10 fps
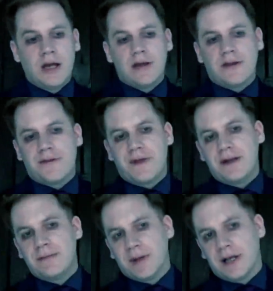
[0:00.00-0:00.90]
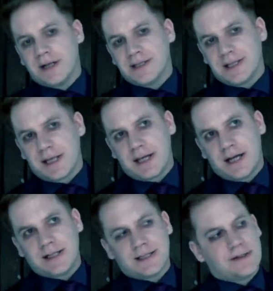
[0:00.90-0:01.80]
The Thin Bloods and the
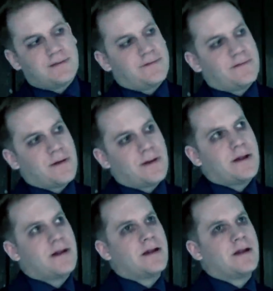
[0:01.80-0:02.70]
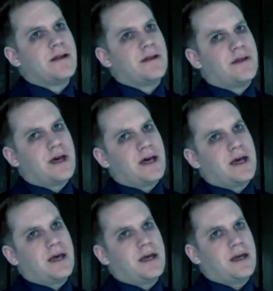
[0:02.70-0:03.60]
Kaitiv,
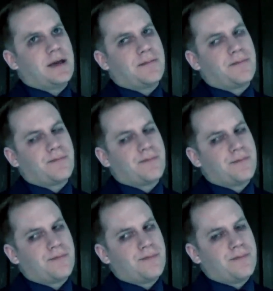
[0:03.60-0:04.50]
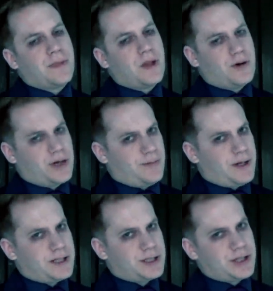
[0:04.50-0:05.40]
they
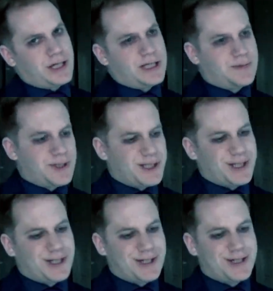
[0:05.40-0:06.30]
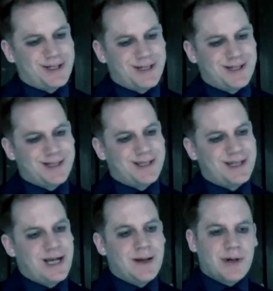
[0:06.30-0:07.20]
occupy a strange position,
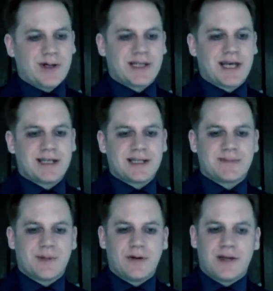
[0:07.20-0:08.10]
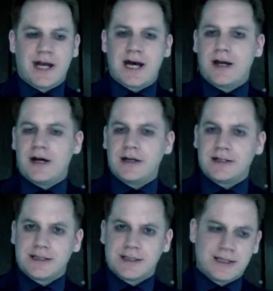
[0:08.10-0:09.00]
because they exist both in
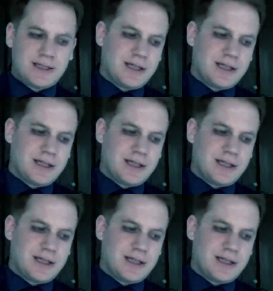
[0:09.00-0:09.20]
Anarch's